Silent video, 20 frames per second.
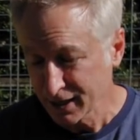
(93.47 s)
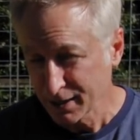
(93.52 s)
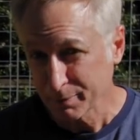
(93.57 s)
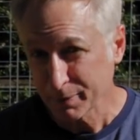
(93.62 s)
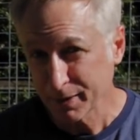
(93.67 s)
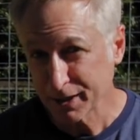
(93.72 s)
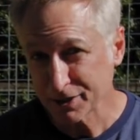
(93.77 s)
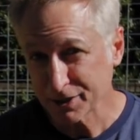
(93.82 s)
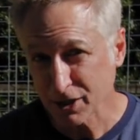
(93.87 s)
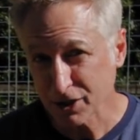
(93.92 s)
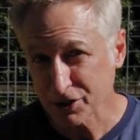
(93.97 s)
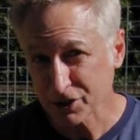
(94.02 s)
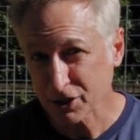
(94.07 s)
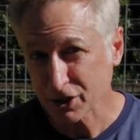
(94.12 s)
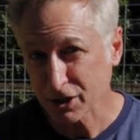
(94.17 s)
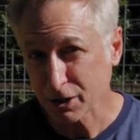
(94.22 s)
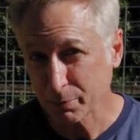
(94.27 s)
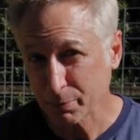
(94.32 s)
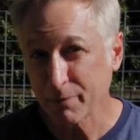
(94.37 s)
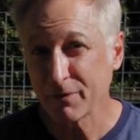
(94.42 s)
but it's also
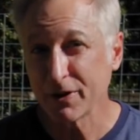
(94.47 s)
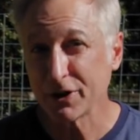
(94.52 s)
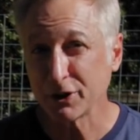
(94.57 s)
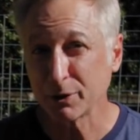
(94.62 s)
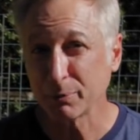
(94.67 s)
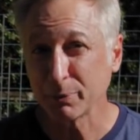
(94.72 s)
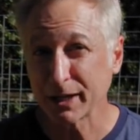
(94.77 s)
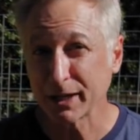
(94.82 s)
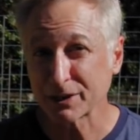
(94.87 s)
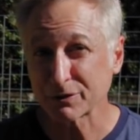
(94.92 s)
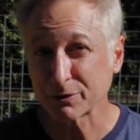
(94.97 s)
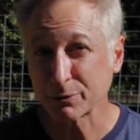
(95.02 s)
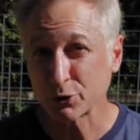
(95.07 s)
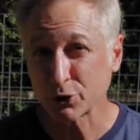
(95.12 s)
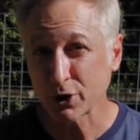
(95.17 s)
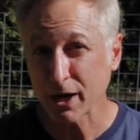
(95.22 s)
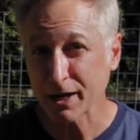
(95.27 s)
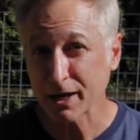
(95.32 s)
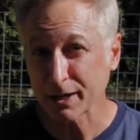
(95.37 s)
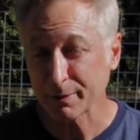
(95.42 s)
going to prevent your plants from
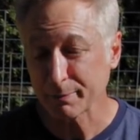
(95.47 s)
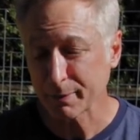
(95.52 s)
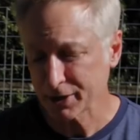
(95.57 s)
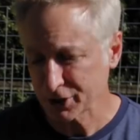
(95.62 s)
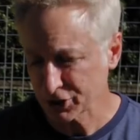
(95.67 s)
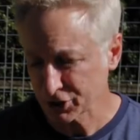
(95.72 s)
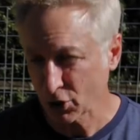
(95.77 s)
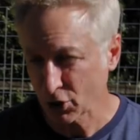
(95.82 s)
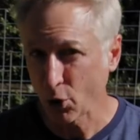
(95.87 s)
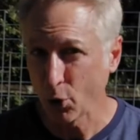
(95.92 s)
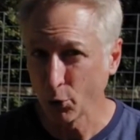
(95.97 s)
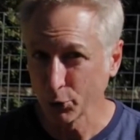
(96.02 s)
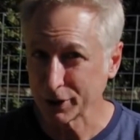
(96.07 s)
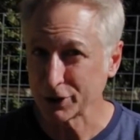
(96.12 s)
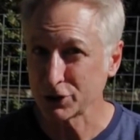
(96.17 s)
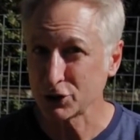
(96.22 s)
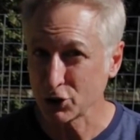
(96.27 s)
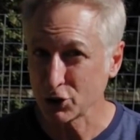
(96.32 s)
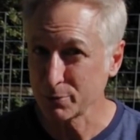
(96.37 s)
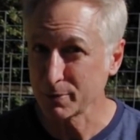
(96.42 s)
drowning by just
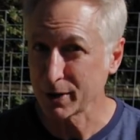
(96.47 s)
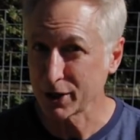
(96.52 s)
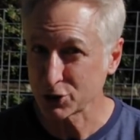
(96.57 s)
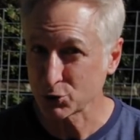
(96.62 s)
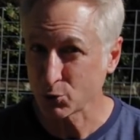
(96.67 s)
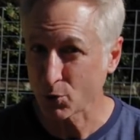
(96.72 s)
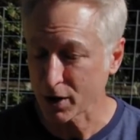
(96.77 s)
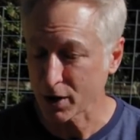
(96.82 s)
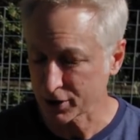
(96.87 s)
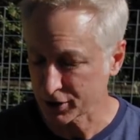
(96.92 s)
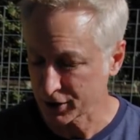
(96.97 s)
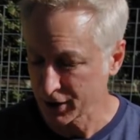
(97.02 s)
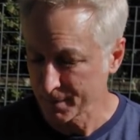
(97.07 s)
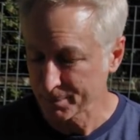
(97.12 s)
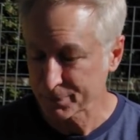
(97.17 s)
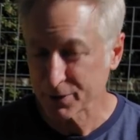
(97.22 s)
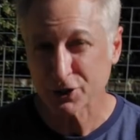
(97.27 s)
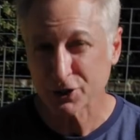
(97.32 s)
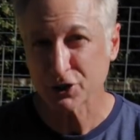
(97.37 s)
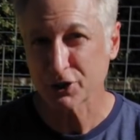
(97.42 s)
holding too much water.
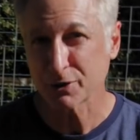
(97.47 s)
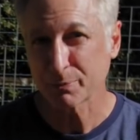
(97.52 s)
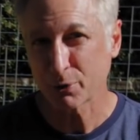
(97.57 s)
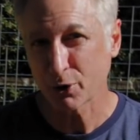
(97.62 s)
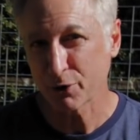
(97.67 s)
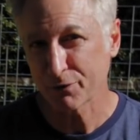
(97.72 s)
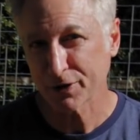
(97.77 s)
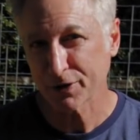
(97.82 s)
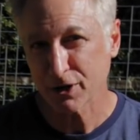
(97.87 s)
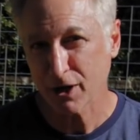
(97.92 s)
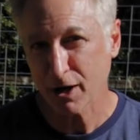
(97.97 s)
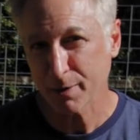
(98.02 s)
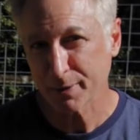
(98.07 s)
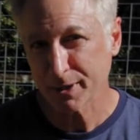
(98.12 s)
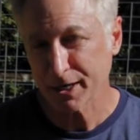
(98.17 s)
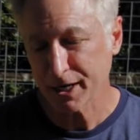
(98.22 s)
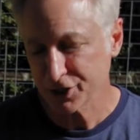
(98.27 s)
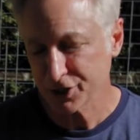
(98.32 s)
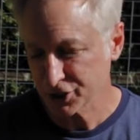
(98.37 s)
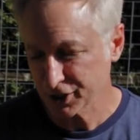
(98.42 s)
This is the perfect
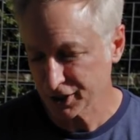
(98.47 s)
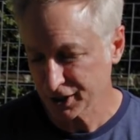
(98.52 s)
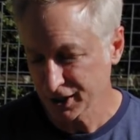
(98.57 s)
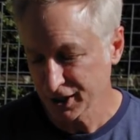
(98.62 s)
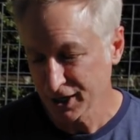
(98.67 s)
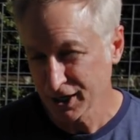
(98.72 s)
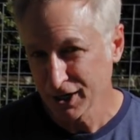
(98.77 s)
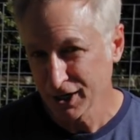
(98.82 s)
combination.